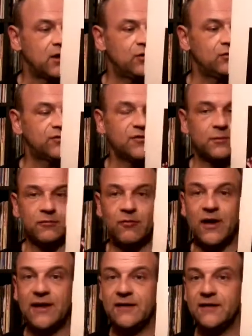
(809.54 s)
Who'll Stop the
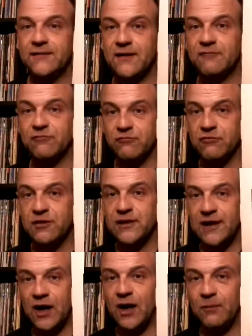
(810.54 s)
Rain, they've
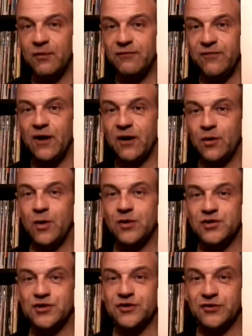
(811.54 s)
really upped the funk
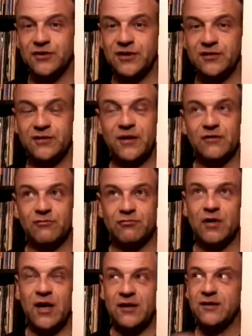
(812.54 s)
quotient on it. It's
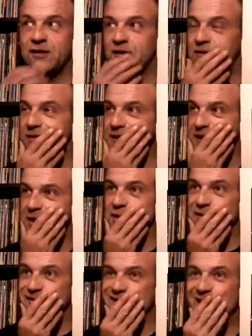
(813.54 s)

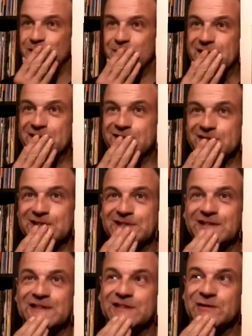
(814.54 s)
got slap bass on
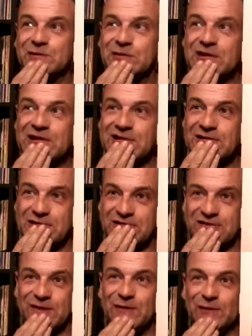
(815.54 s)
it, you got all kinds of
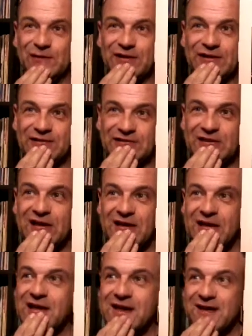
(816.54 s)
stuff on it.
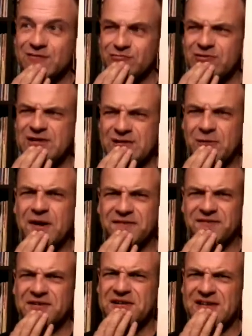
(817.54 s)
It's really quite
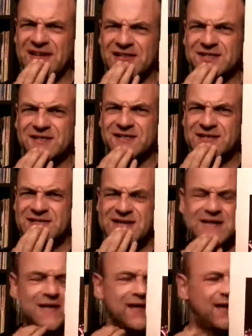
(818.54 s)
funky actually.
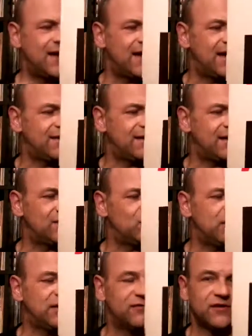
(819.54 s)
And then
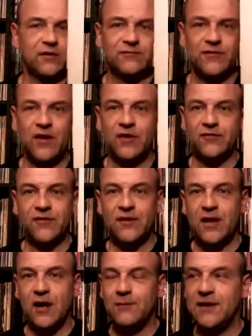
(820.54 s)
We Live So Fast,
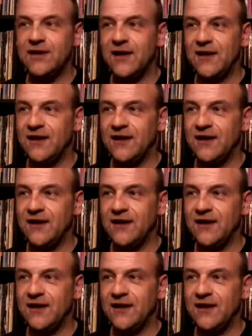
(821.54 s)
I mean,